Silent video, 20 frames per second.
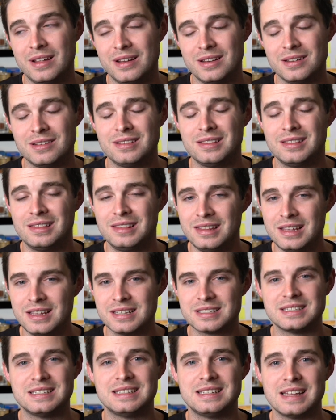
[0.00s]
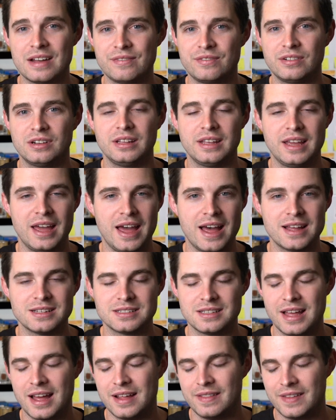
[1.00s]
and this definitely
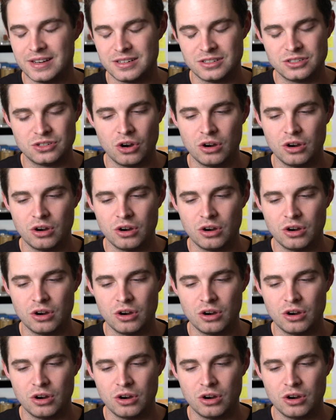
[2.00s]
has that